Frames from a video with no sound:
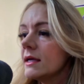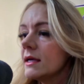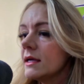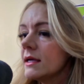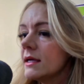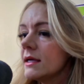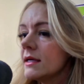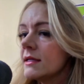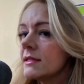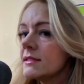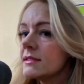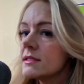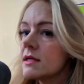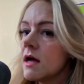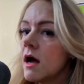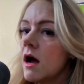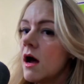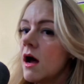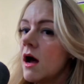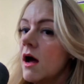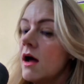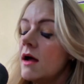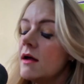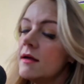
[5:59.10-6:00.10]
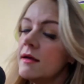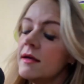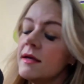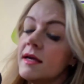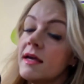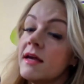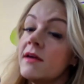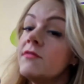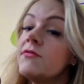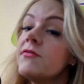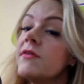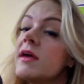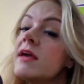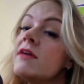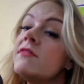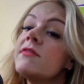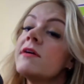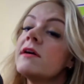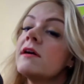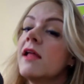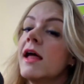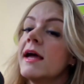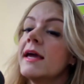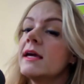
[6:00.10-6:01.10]
it's if a
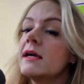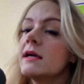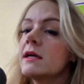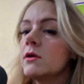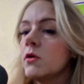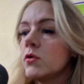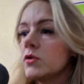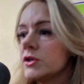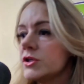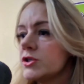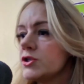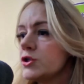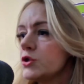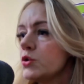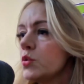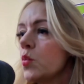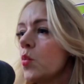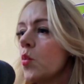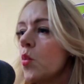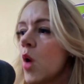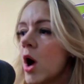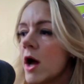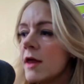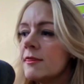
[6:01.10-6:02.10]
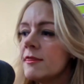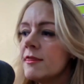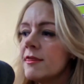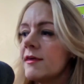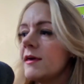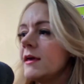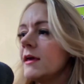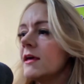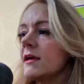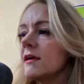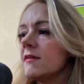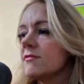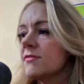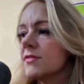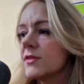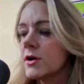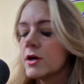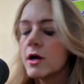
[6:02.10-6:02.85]
client can only do one thing, if they're